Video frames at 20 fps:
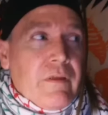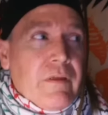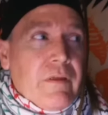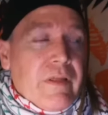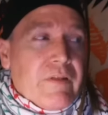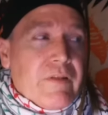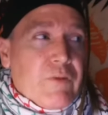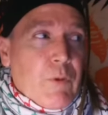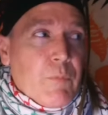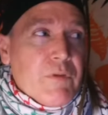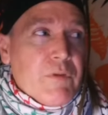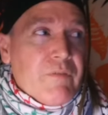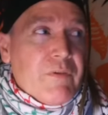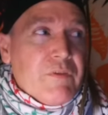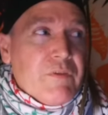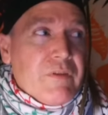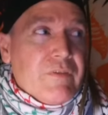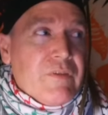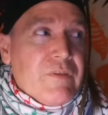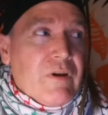in terms of
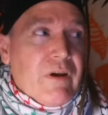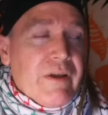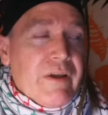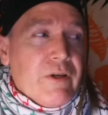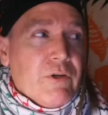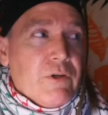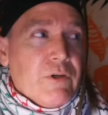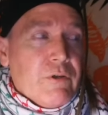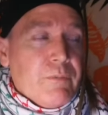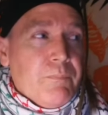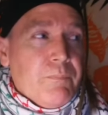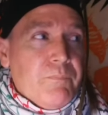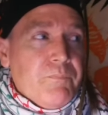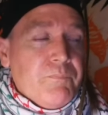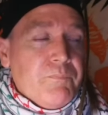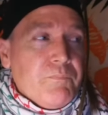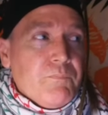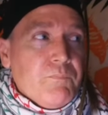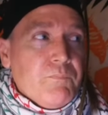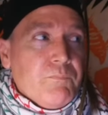his entire
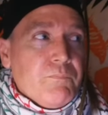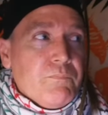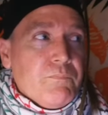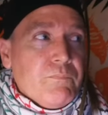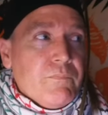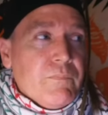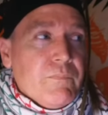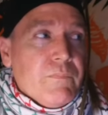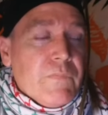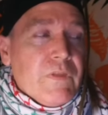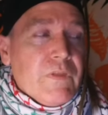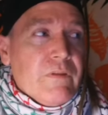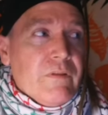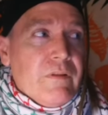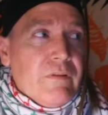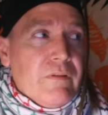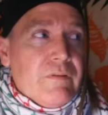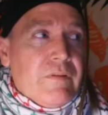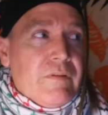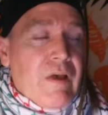
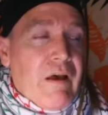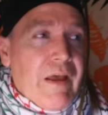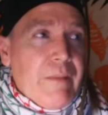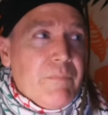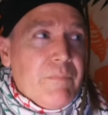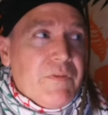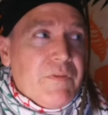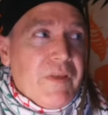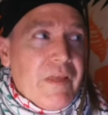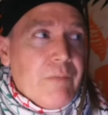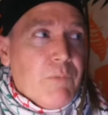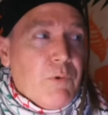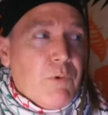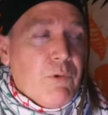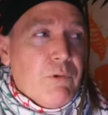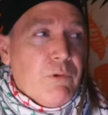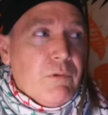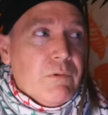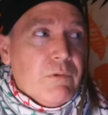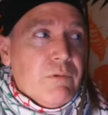
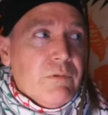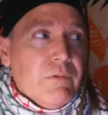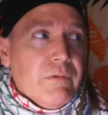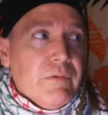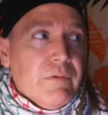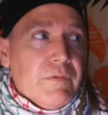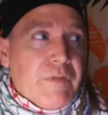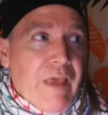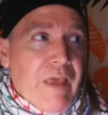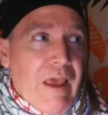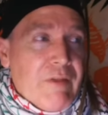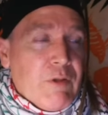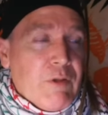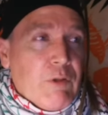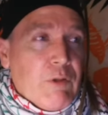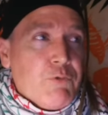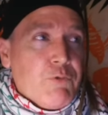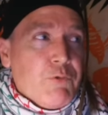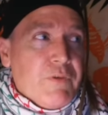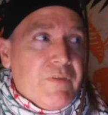timetable,
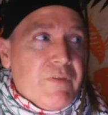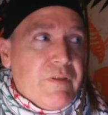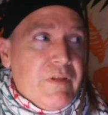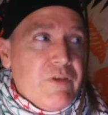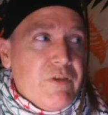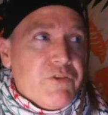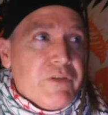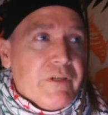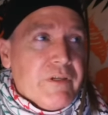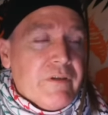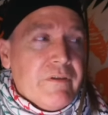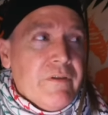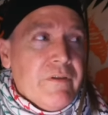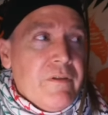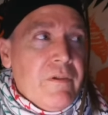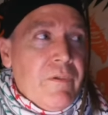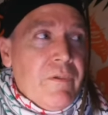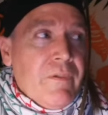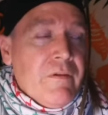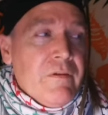tactical and strategic,
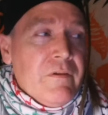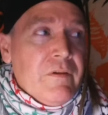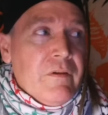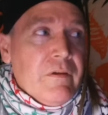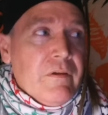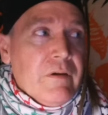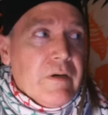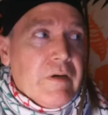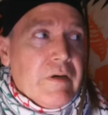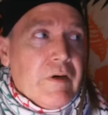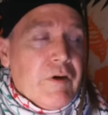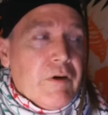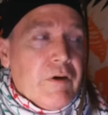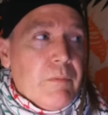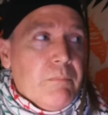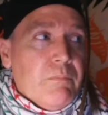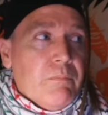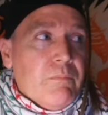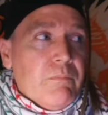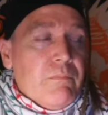
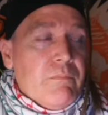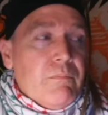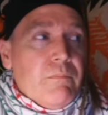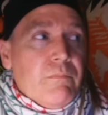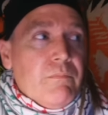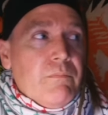from